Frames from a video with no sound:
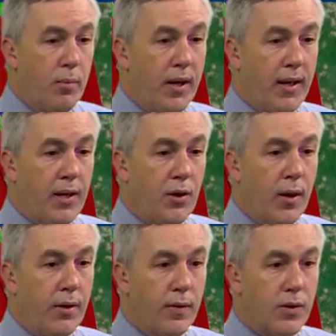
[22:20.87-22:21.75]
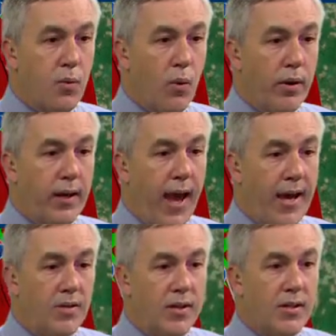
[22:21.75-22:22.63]
But again, you're under this warning,
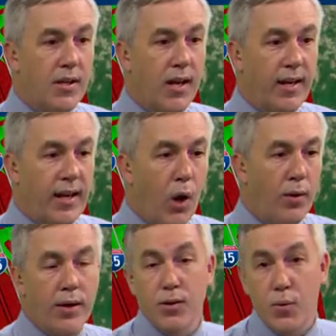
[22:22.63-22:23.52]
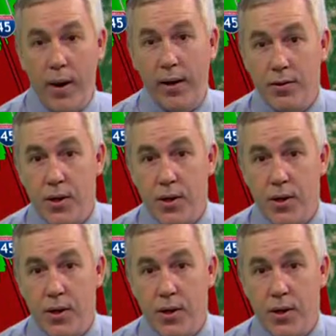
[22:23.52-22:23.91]
as is Leona as well.